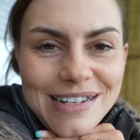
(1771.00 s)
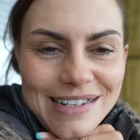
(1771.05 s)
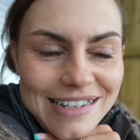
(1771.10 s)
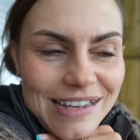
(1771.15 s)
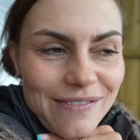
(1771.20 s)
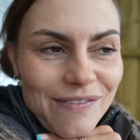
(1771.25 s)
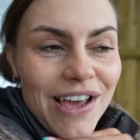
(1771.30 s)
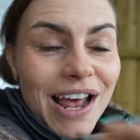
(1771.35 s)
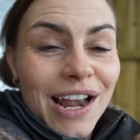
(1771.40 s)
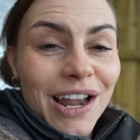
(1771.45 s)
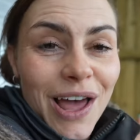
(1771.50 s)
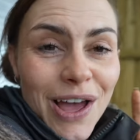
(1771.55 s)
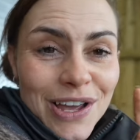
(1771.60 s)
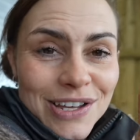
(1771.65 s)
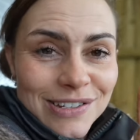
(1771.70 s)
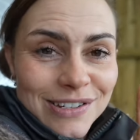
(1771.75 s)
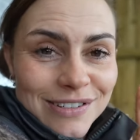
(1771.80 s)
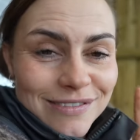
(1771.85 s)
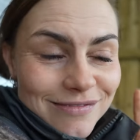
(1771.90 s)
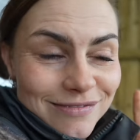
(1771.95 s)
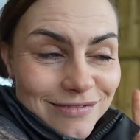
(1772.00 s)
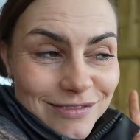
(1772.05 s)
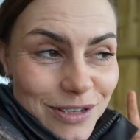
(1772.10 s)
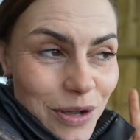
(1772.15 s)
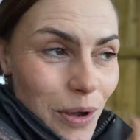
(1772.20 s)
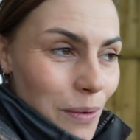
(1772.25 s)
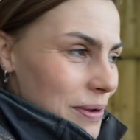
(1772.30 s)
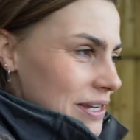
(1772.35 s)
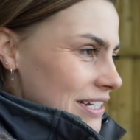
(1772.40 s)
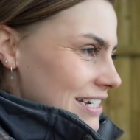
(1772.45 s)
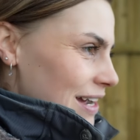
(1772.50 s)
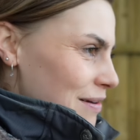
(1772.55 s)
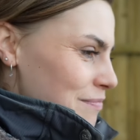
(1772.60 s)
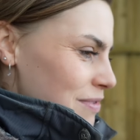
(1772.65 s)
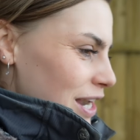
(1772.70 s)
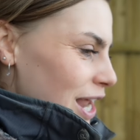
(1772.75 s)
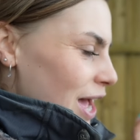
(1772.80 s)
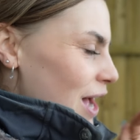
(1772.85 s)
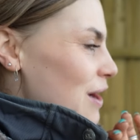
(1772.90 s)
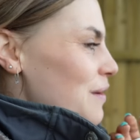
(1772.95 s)
give it a like, comment down
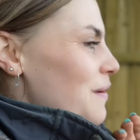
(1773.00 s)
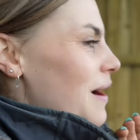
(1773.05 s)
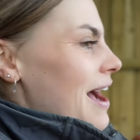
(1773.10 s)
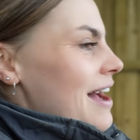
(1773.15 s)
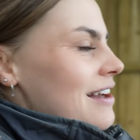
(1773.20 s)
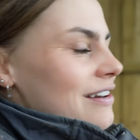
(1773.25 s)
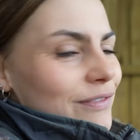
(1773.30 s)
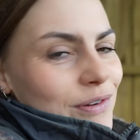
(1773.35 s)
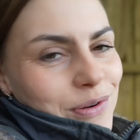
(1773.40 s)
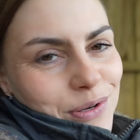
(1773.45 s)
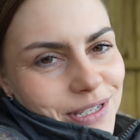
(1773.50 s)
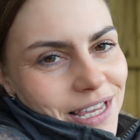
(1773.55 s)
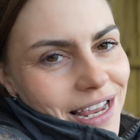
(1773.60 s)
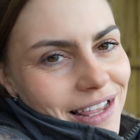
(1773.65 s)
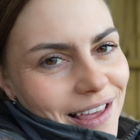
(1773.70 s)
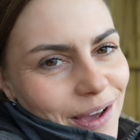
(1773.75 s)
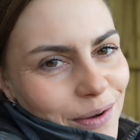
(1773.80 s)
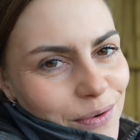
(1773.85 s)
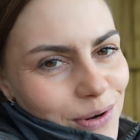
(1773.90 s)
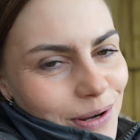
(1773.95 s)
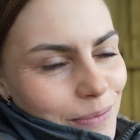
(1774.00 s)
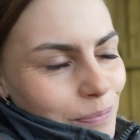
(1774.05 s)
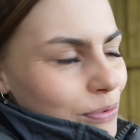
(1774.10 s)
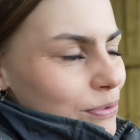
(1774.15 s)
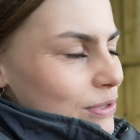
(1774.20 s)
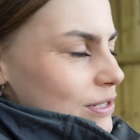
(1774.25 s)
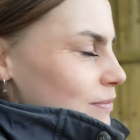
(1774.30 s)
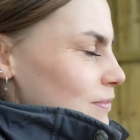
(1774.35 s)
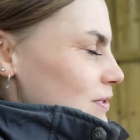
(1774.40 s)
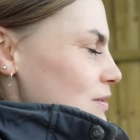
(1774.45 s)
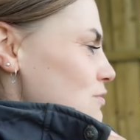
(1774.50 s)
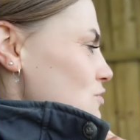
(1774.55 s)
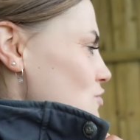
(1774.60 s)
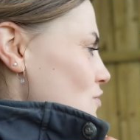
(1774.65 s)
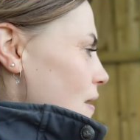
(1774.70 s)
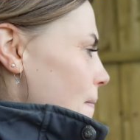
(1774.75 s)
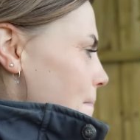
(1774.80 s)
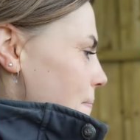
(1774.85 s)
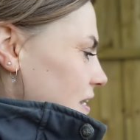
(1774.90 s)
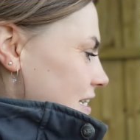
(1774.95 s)
below, and of course hit that all important
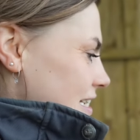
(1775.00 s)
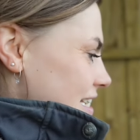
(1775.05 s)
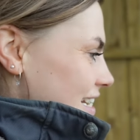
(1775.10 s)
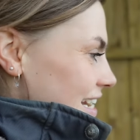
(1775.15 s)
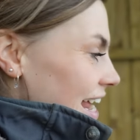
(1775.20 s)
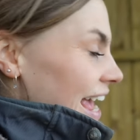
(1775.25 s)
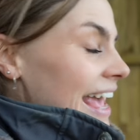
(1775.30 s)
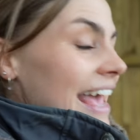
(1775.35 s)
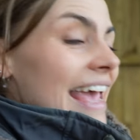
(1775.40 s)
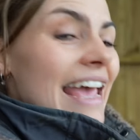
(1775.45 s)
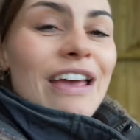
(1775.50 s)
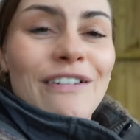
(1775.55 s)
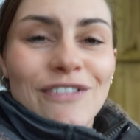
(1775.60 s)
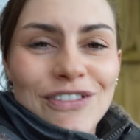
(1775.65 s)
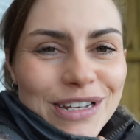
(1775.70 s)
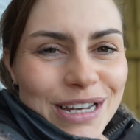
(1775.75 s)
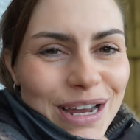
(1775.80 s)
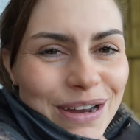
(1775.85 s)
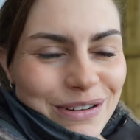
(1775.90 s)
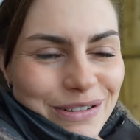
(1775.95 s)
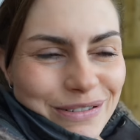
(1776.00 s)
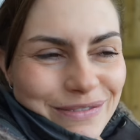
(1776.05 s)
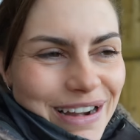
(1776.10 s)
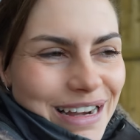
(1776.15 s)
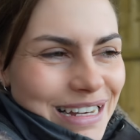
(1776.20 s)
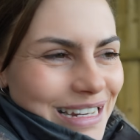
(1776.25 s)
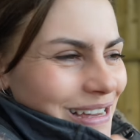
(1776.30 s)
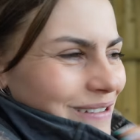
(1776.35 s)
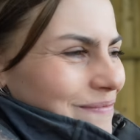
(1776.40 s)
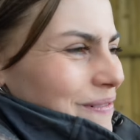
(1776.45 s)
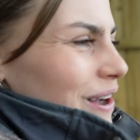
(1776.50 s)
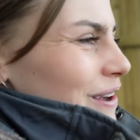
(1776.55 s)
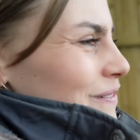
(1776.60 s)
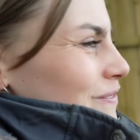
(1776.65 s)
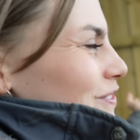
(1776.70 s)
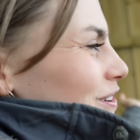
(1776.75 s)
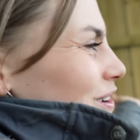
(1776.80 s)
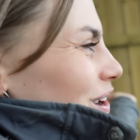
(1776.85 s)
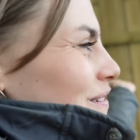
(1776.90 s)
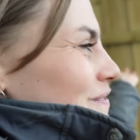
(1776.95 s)
subscribe button if you don't already. But I
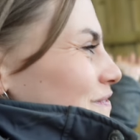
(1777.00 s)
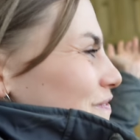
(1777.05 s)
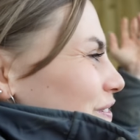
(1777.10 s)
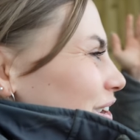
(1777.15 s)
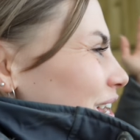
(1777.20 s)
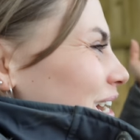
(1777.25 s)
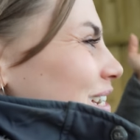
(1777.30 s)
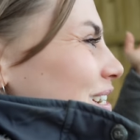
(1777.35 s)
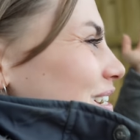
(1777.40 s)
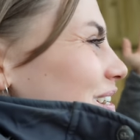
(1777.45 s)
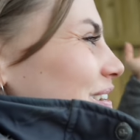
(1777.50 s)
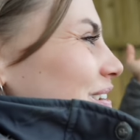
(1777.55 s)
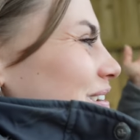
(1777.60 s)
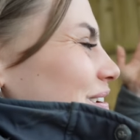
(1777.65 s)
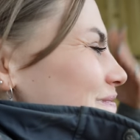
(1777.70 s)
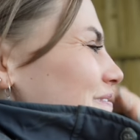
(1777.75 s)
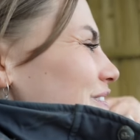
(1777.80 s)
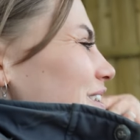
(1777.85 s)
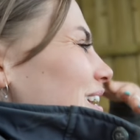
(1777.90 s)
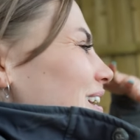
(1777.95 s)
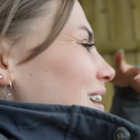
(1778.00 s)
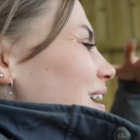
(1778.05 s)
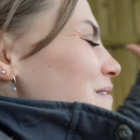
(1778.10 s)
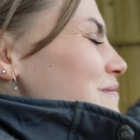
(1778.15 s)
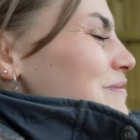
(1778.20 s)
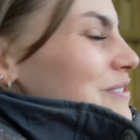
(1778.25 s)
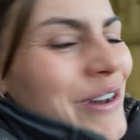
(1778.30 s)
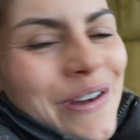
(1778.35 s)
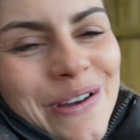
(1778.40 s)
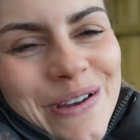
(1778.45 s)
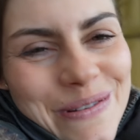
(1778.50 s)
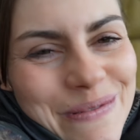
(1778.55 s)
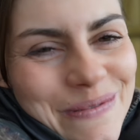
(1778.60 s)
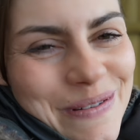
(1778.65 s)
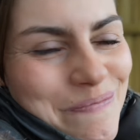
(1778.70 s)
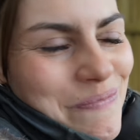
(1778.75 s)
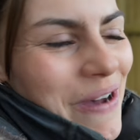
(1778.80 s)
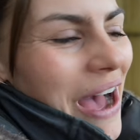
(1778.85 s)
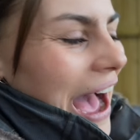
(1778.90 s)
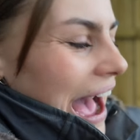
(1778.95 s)
feel, I'm feeling good, I'm feeling like woohoo, we're
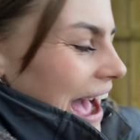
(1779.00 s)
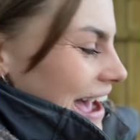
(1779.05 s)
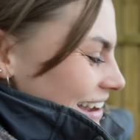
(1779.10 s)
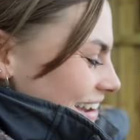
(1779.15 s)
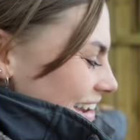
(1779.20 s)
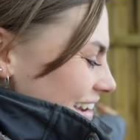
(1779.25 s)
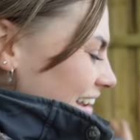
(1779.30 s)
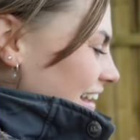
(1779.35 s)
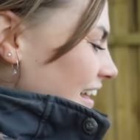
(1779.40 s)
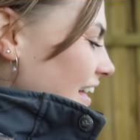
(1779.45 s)
back.